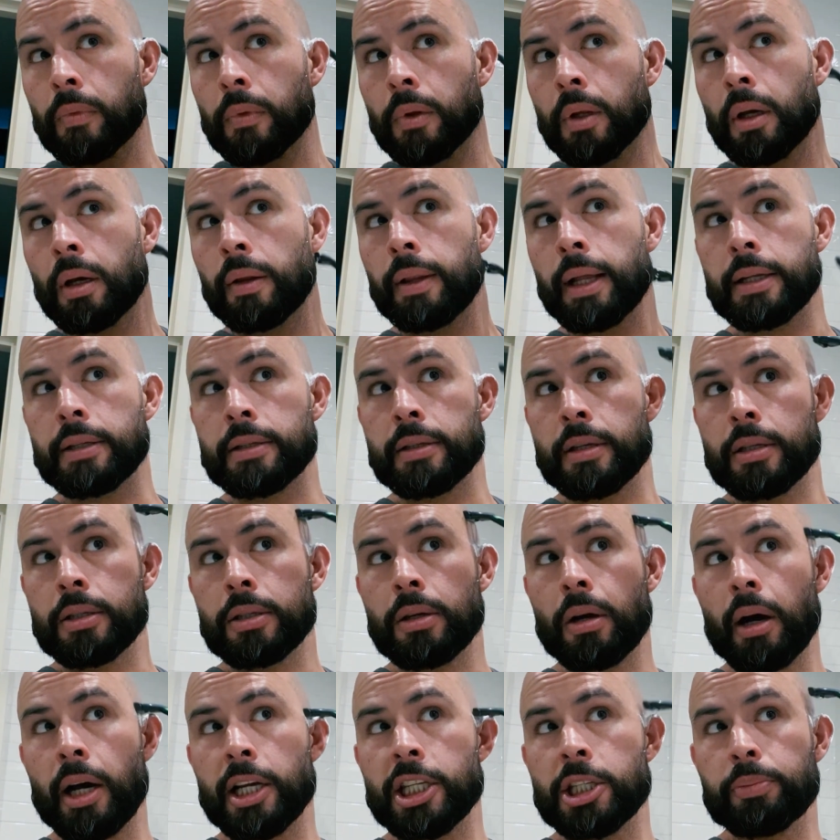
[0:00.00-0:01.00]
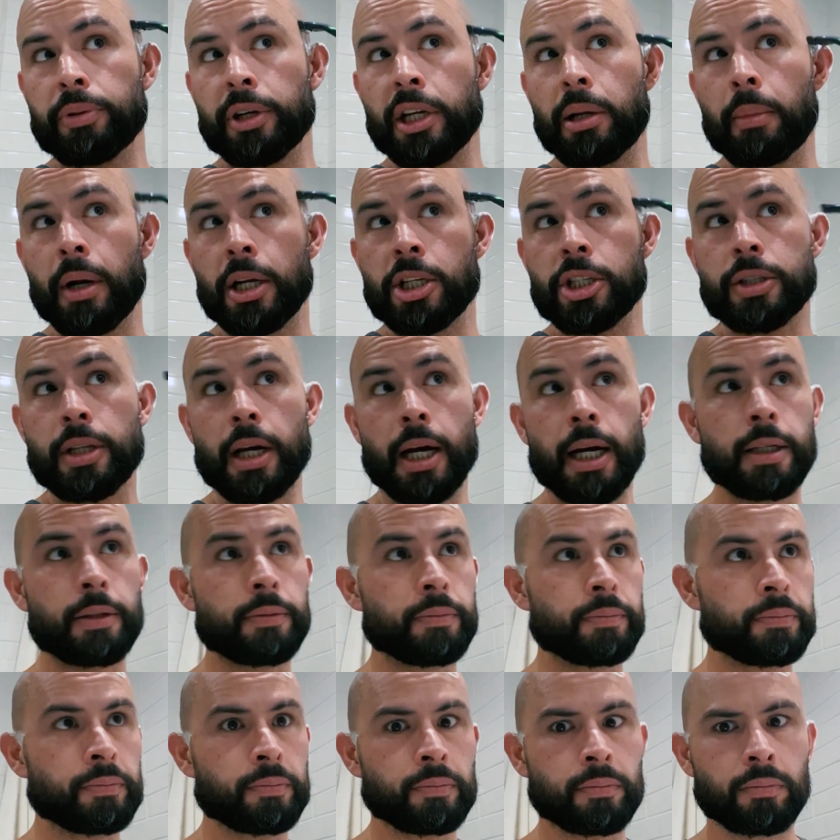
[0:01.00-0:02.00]
And that's the sides pretty much done.
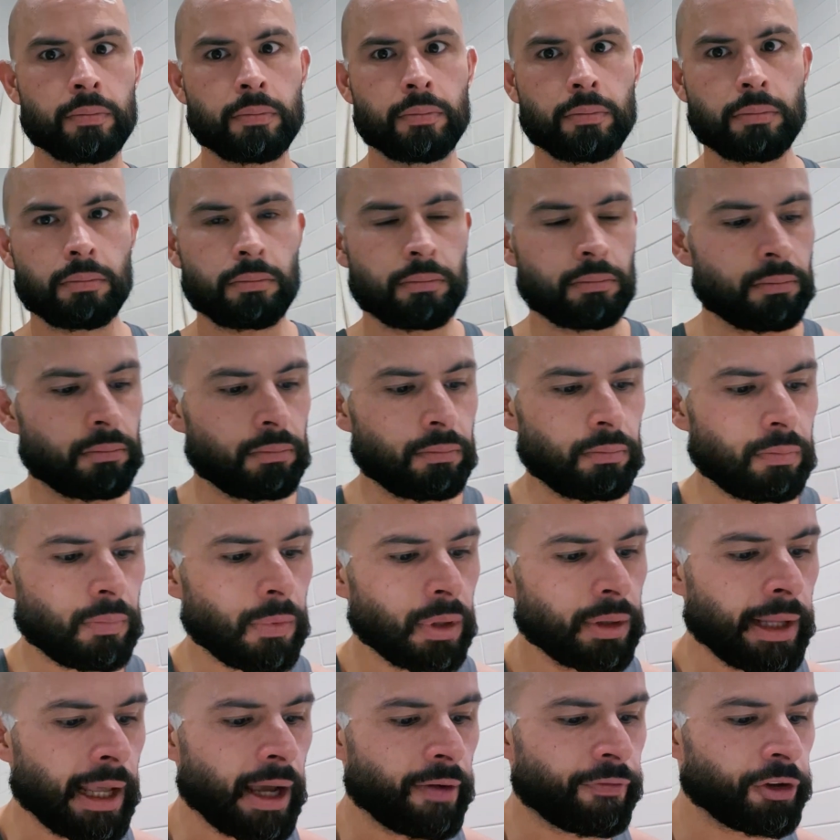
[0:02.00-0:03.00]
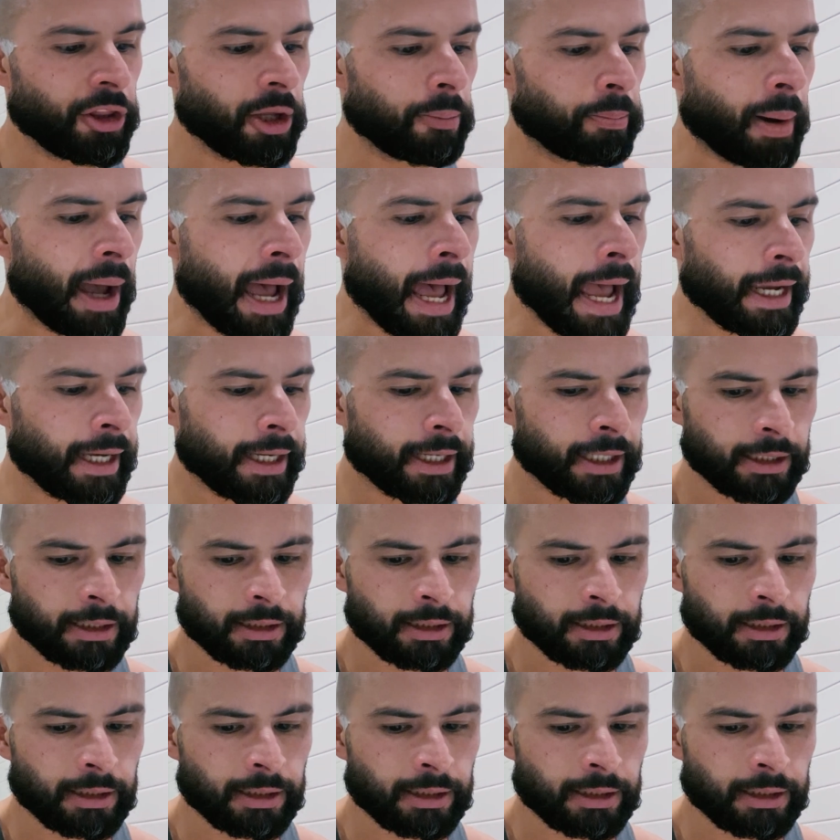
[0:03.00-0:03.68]
Now for the back,